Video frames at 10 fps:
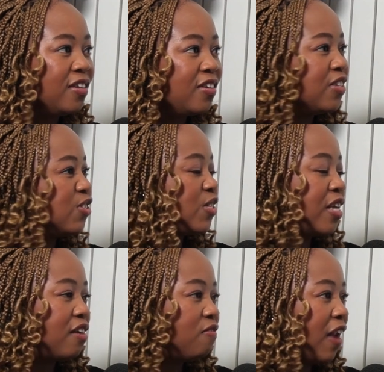You can just
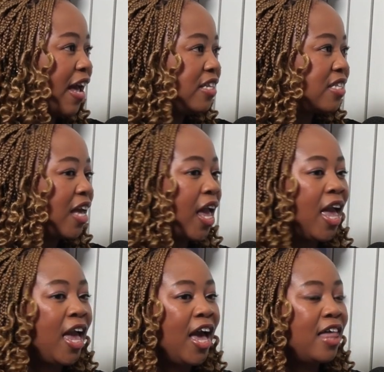take a flight
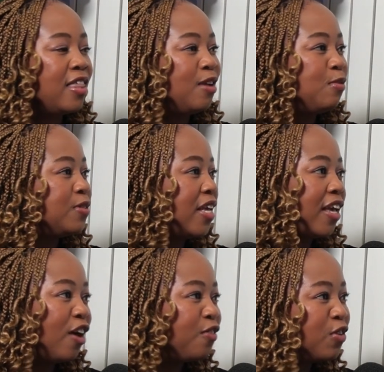and then we'll take
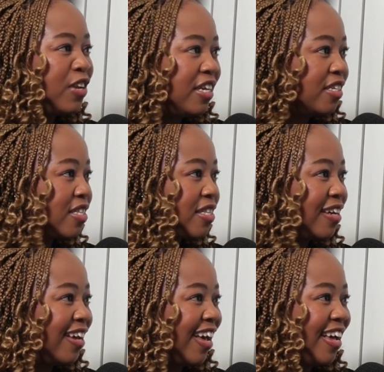care of your needs
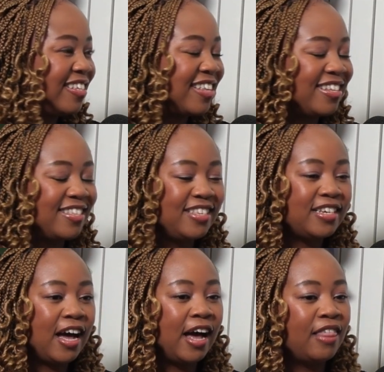as
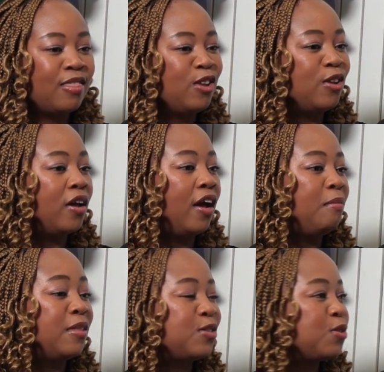Zeda. And
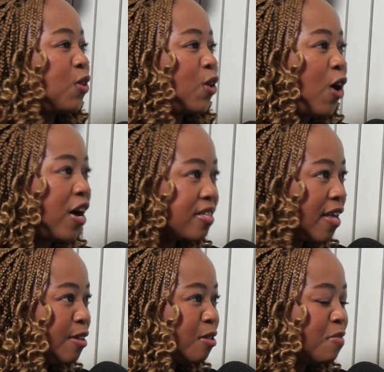then there's the car
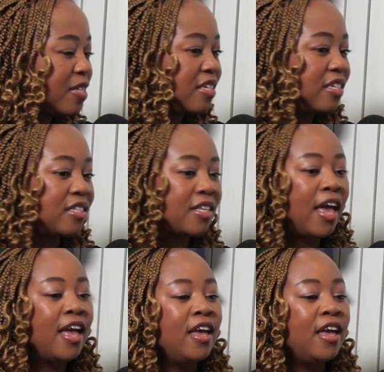sales business.